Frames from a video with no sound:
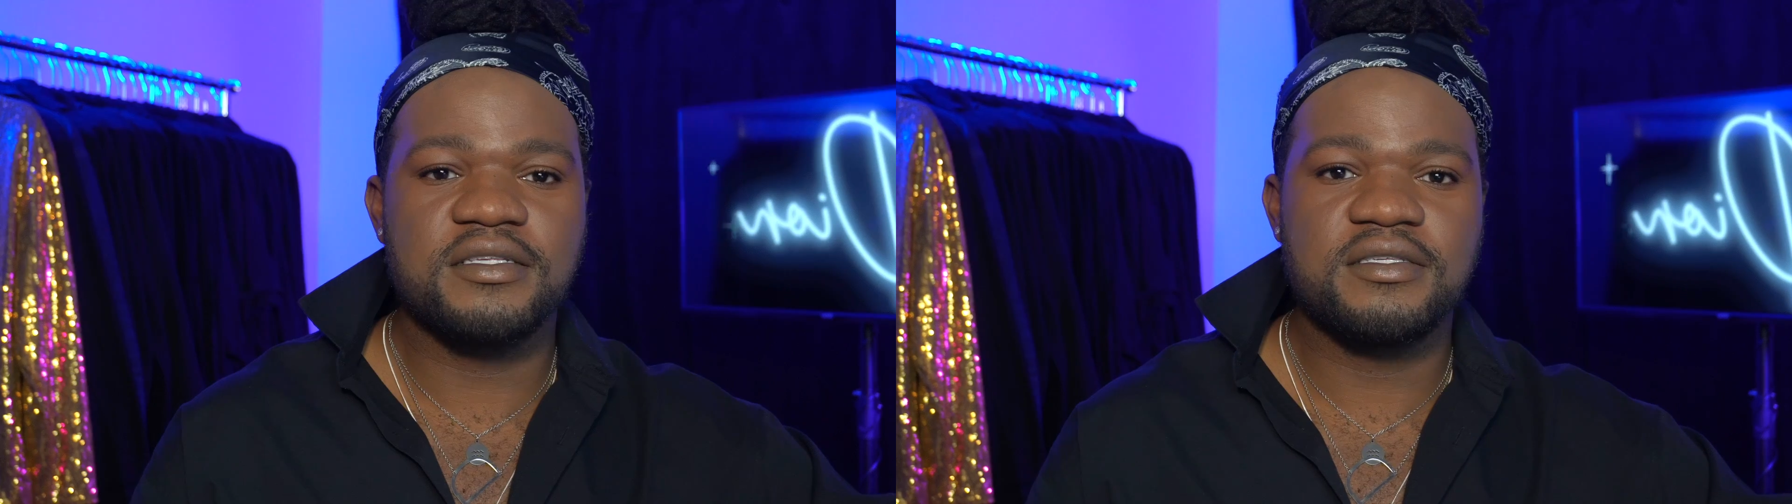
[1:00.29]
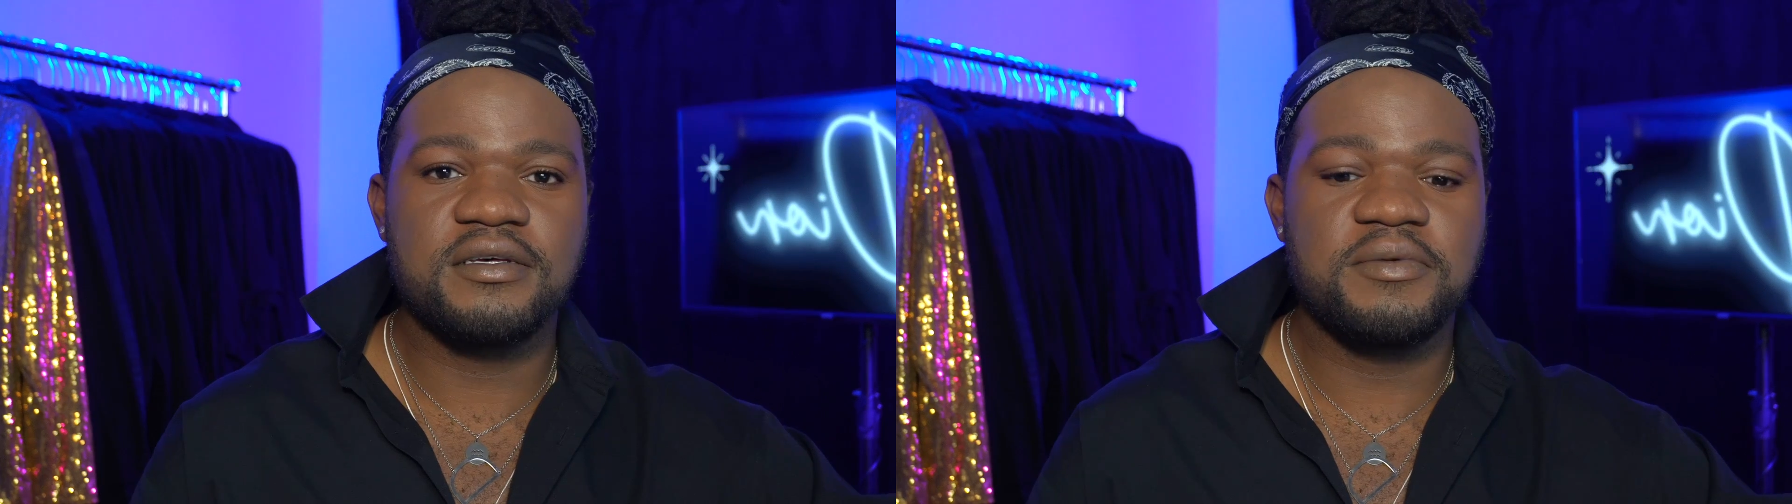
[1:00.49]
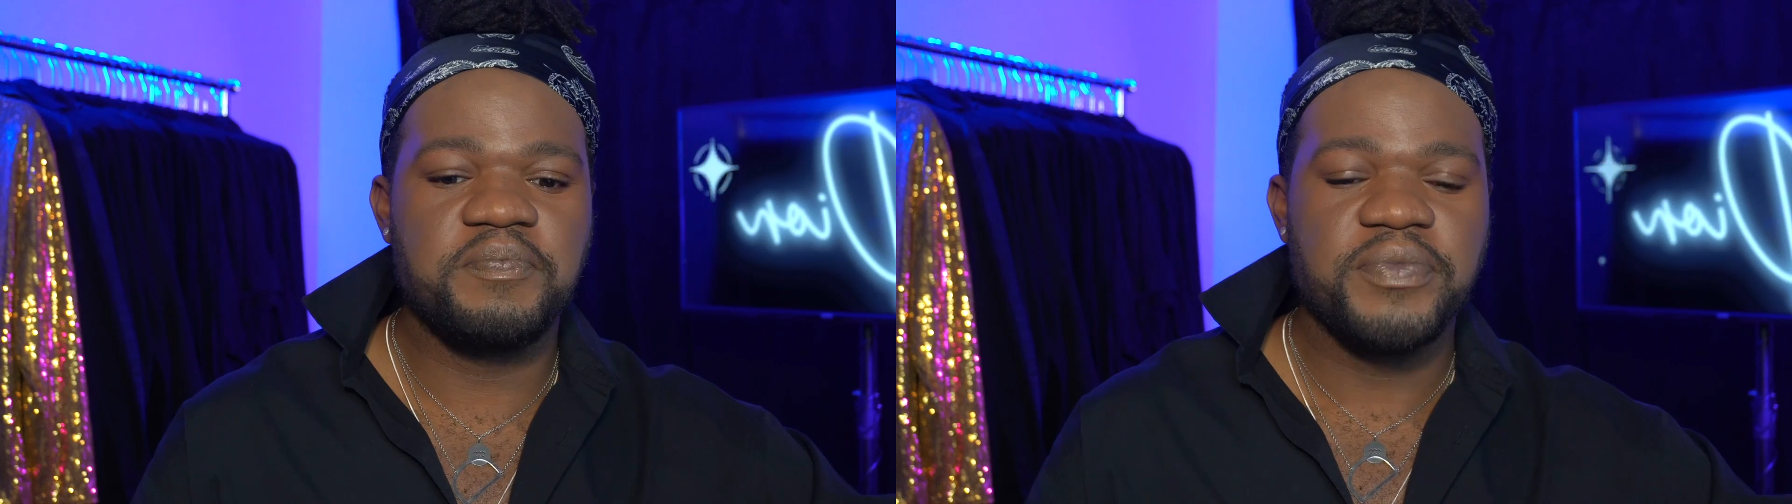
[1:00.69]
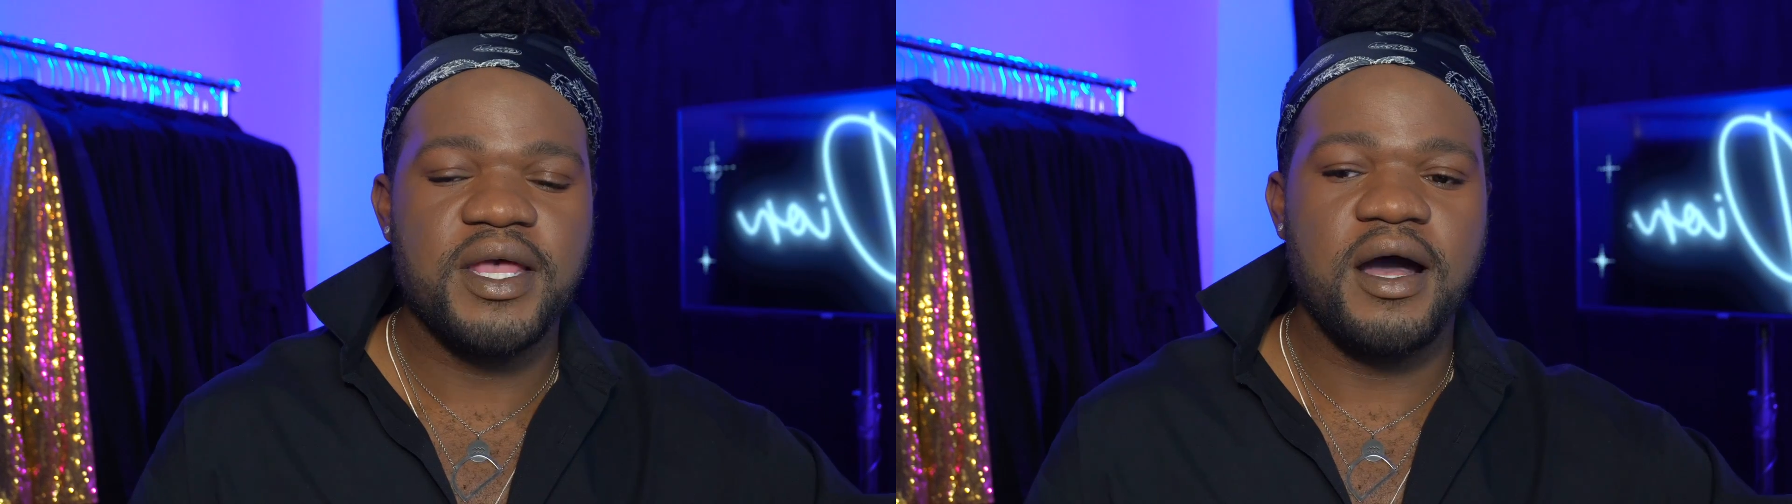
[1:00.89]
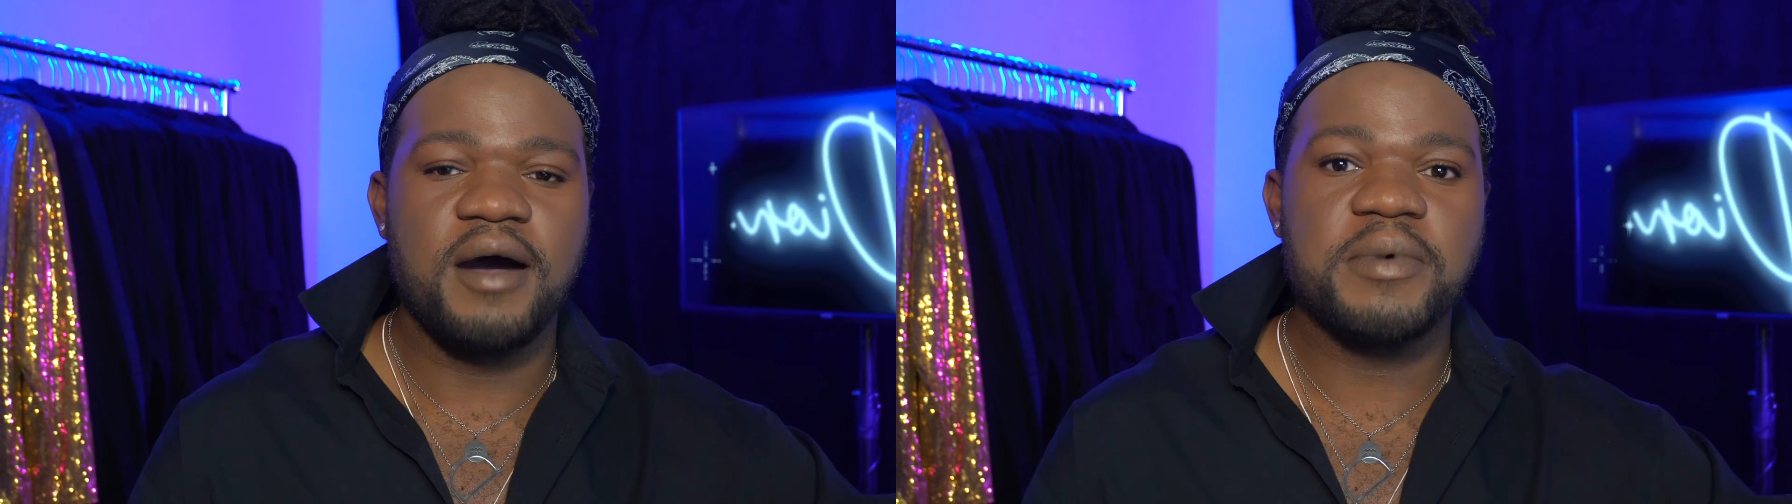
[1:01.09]
get some
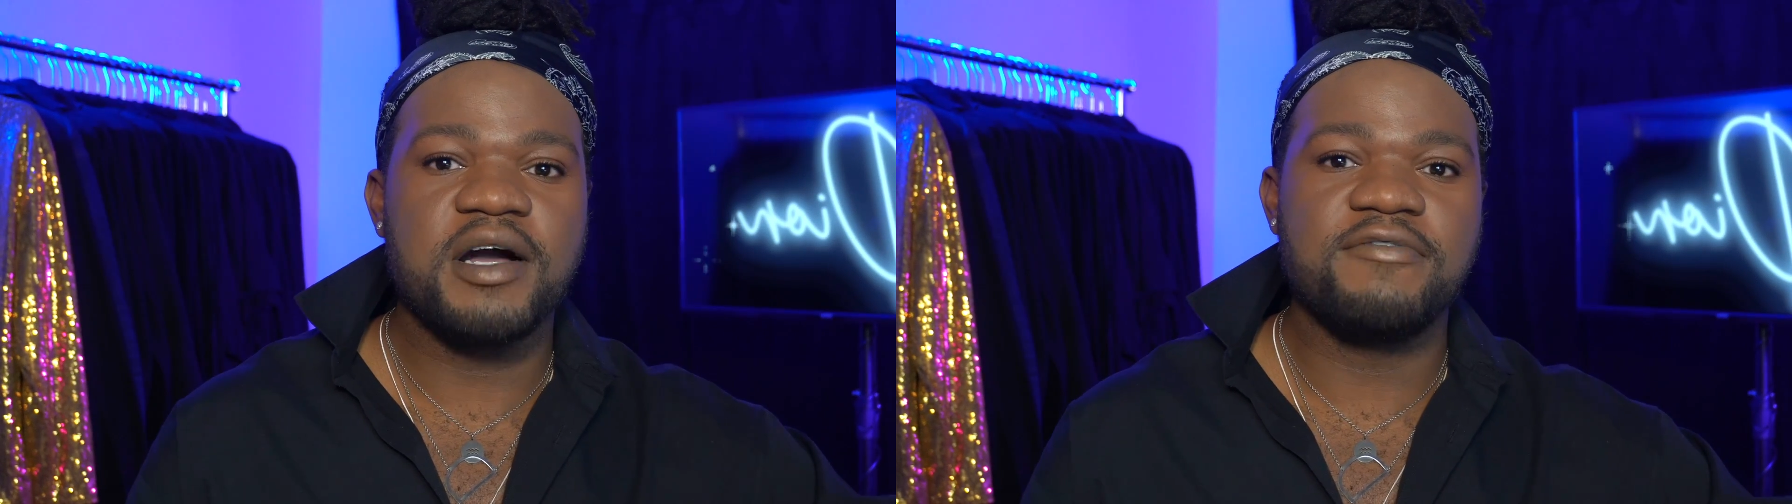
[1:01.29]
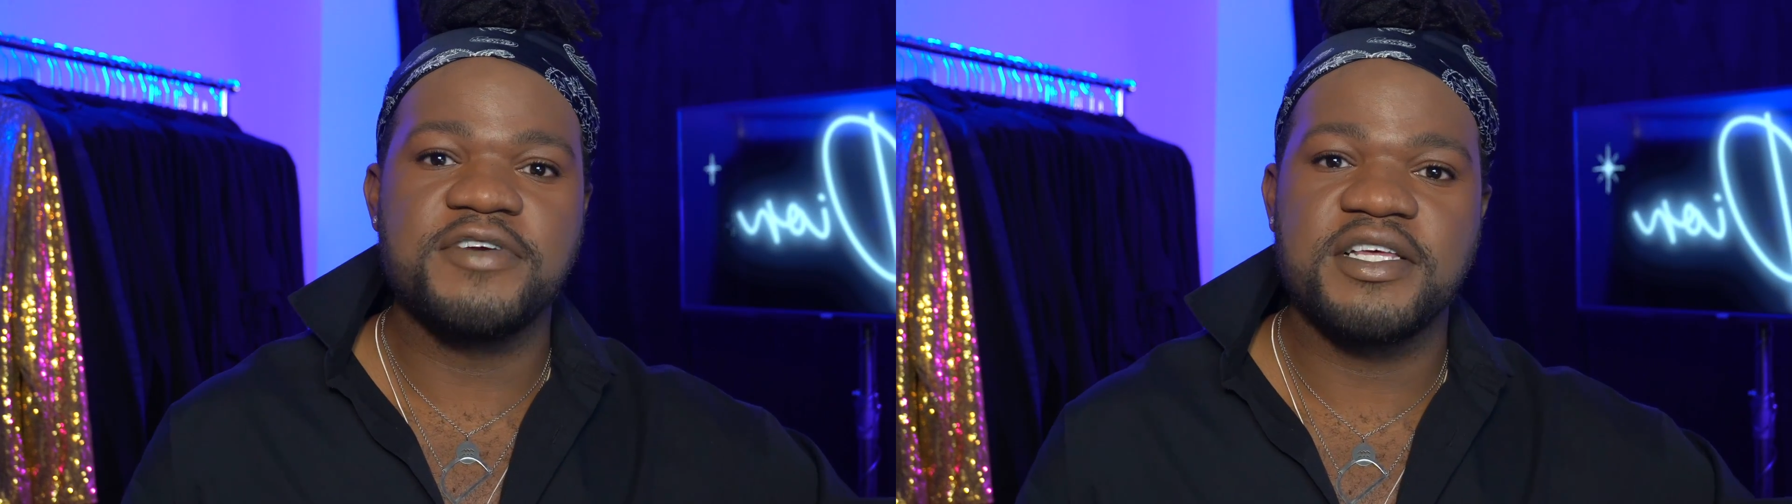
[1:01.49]
comfort